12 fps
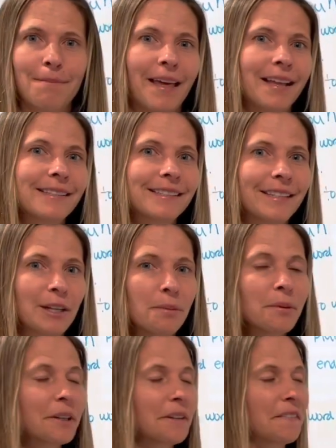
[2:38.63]
That's their
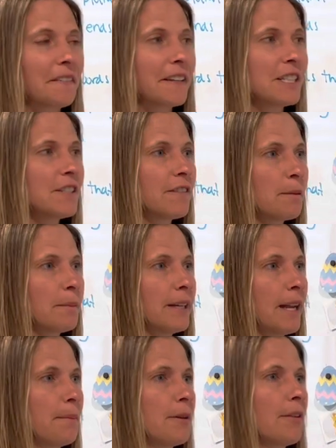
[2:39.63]
privilege for being
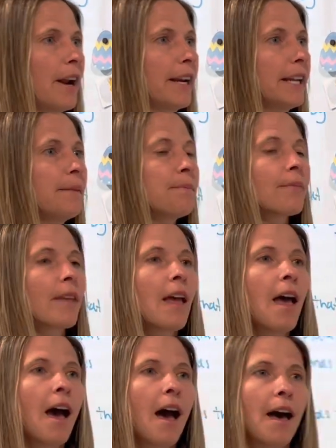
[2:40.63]
up and ready.
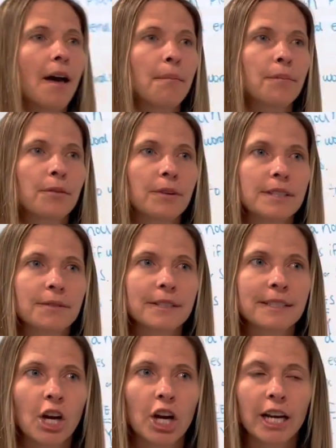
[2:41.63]
The reason we
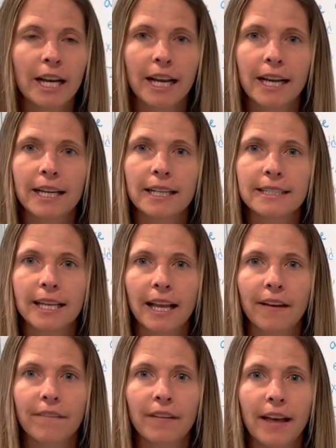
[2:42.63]
start at 8 is I
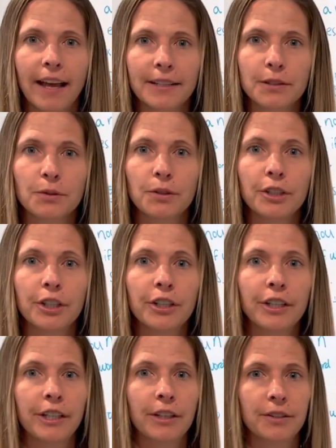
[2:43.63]
have a high schooler.
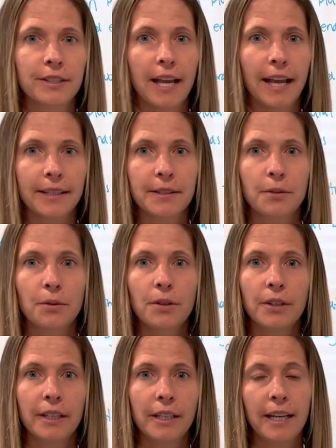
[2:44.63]
He goes to high school
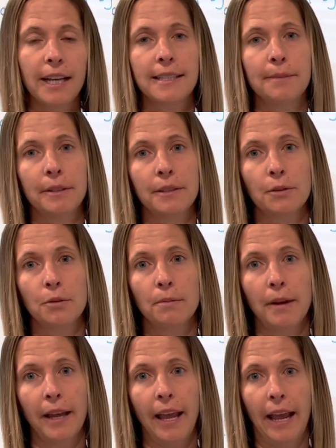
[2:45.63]
and he has to be at school
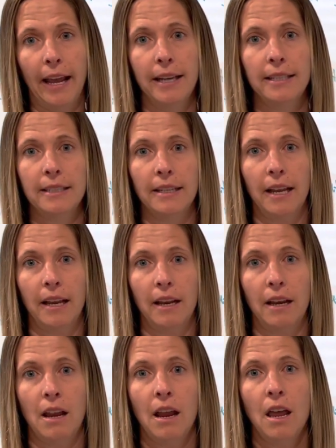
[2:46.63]
by 8,
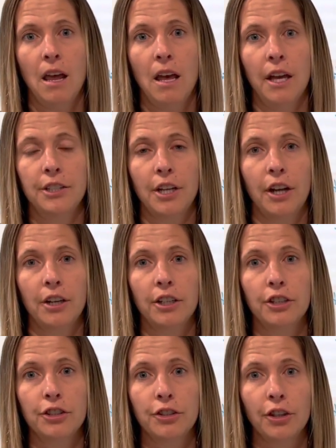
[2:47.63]
and a daughter
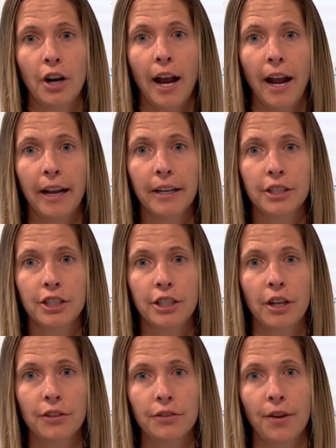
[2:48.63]
in junior high, and she
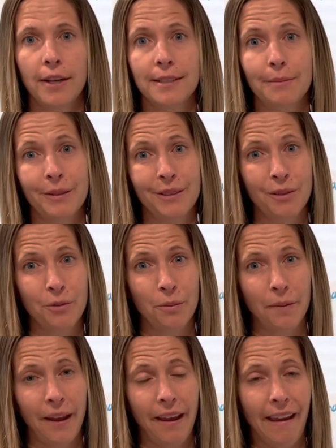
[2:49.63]
also has to be at school
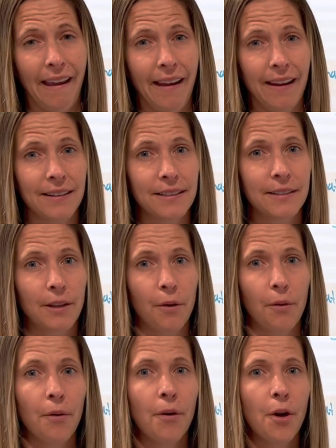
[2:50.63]
by 8.
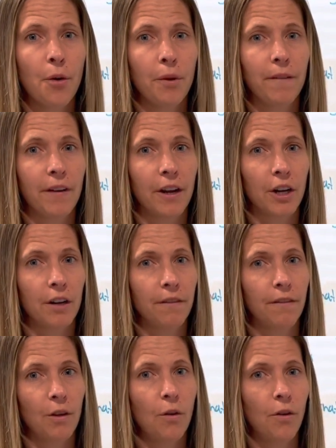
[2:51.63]
So we figured
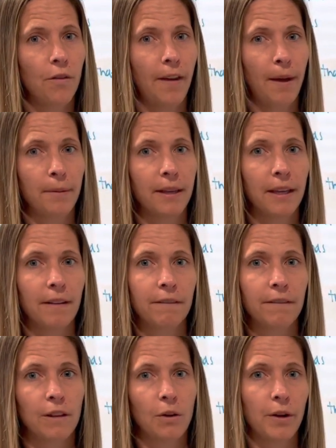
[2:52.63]
if the whole family can
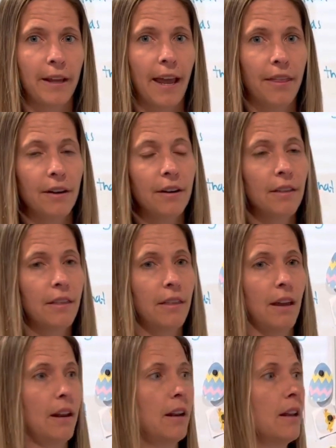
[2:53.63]
flow together,
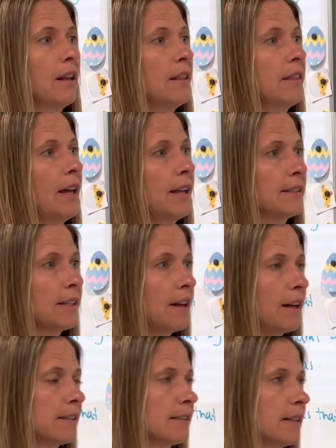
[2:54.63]
then that's
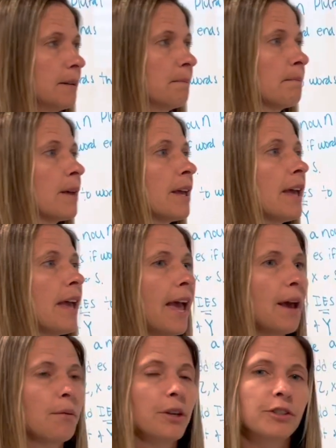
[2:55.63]
awesome.
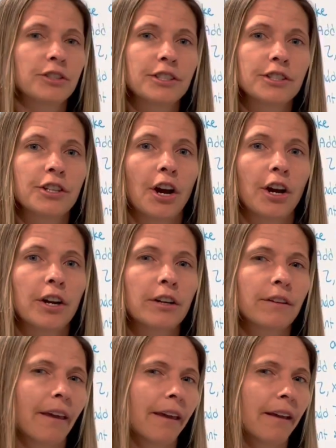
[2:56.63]
And we usually start
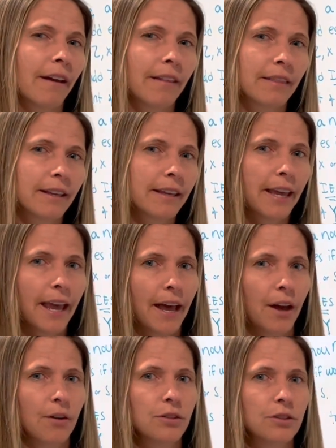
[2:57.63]
like on the
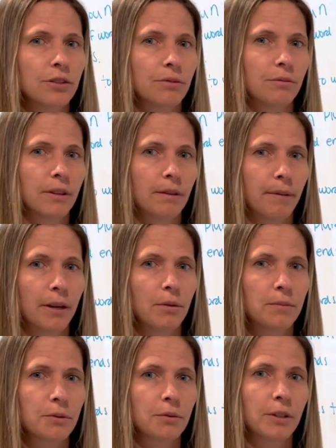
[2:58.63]
couch with my
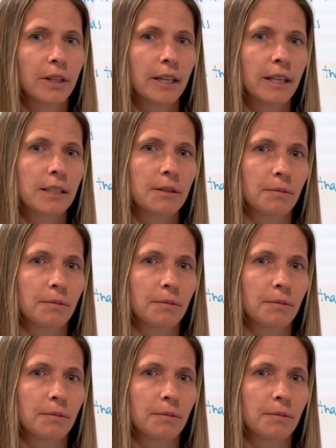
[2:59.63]
homeschool kids.